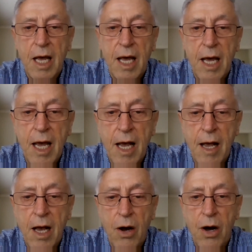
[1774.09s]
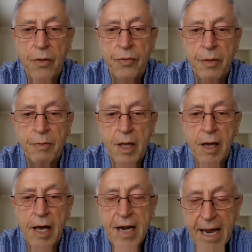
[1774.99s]
on
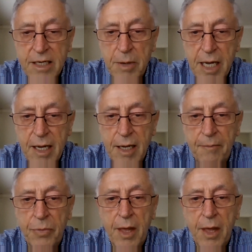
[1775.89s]
anatomy,